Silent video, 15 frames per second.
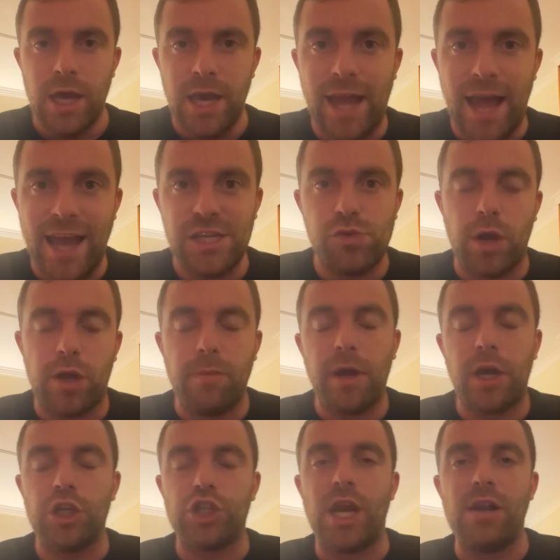Hey guys, welcome back
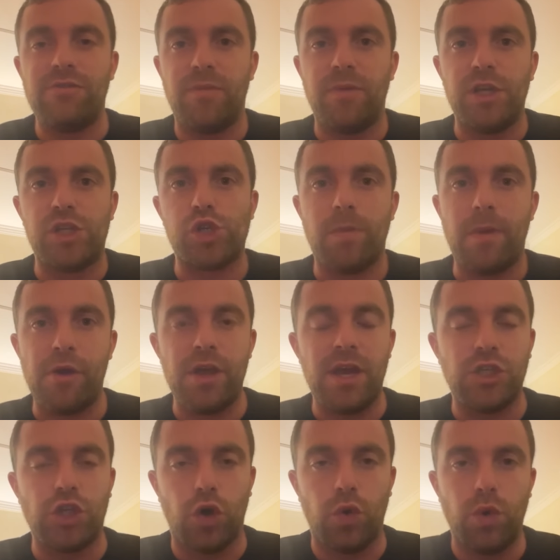to the channel. Fabrizio Romano here,
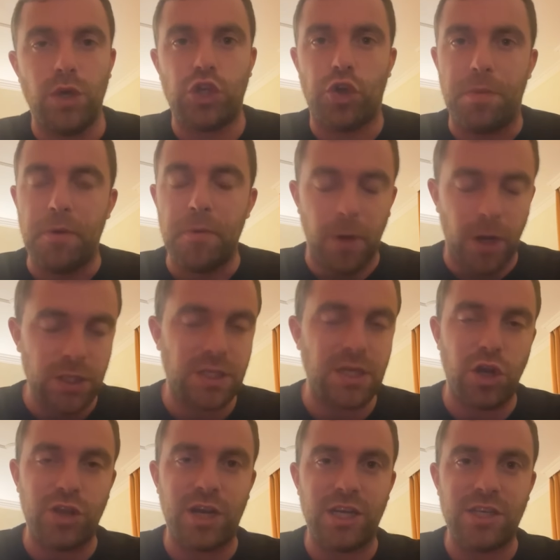as always, to keep you posted on
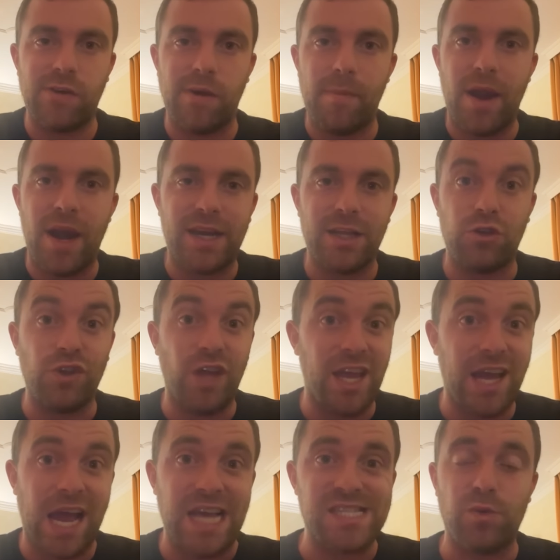the transfer market. Today,
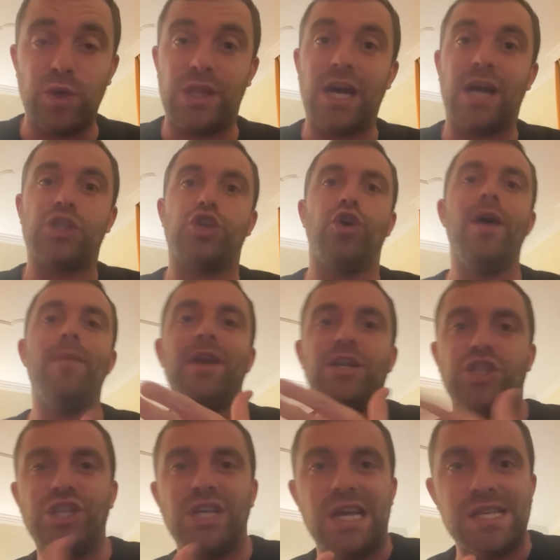guys, we touch on
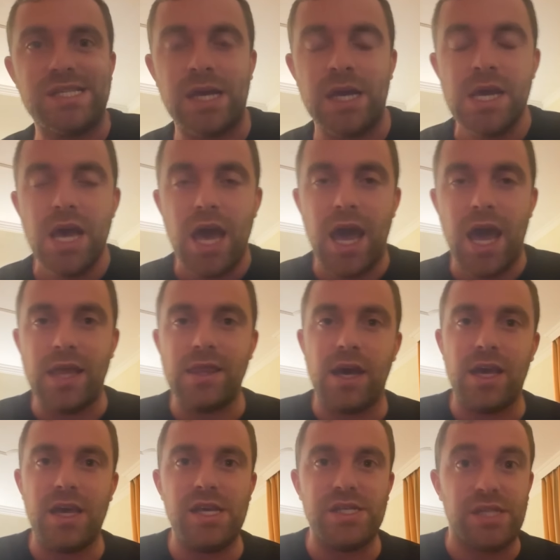Eberechiez and
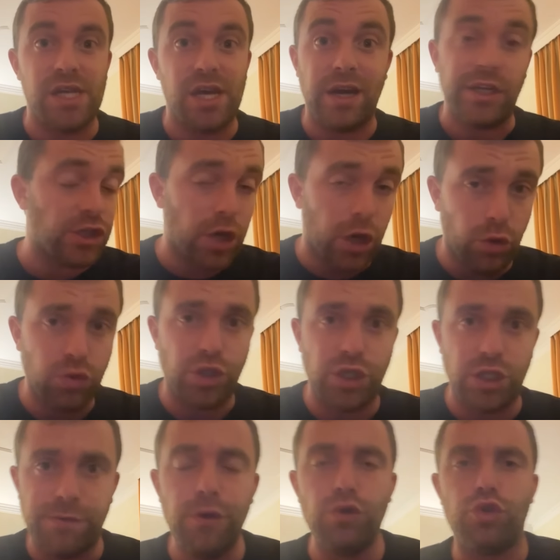his release clause,
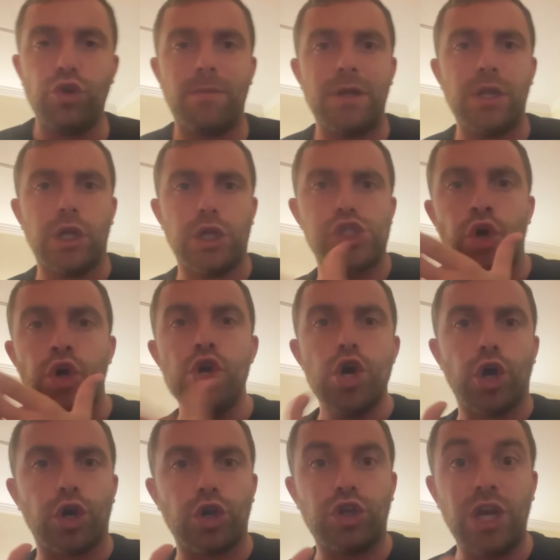his future, but also
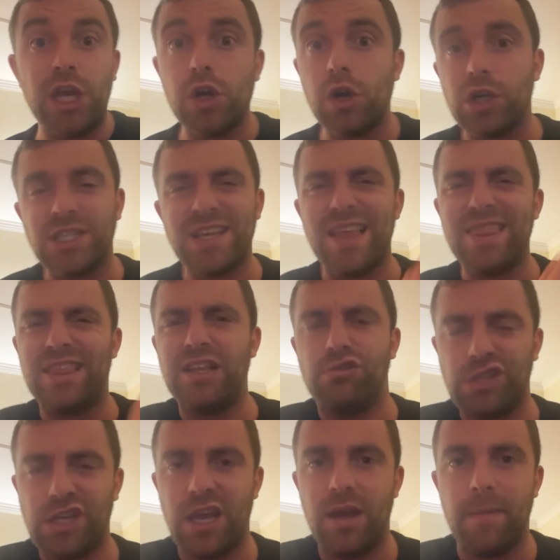Rodrygo, something to
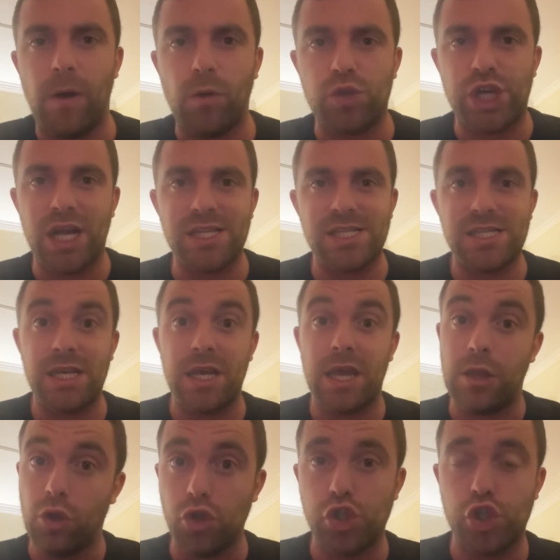say about Chelsea
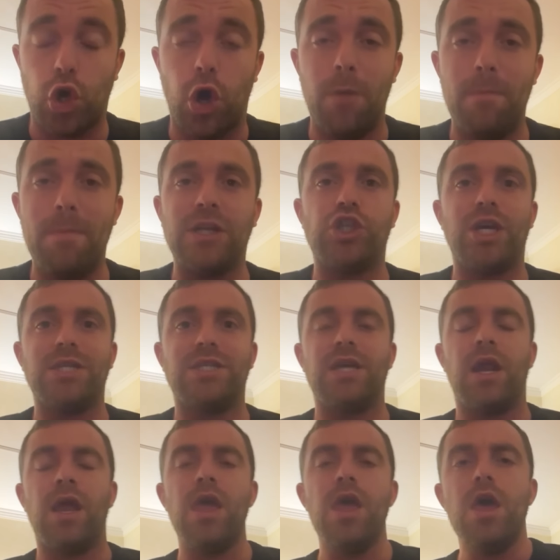and also on
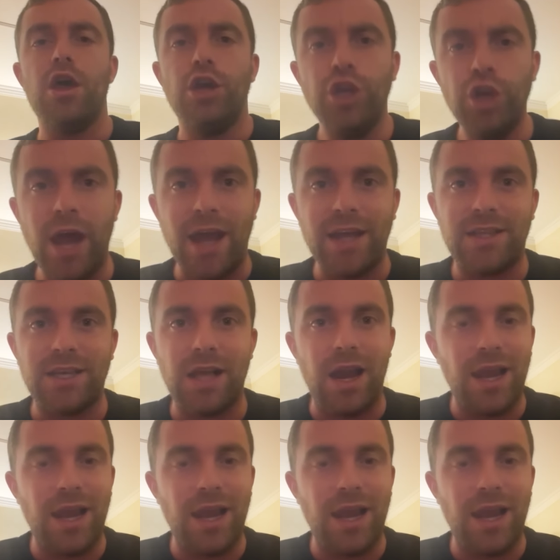Manchester United.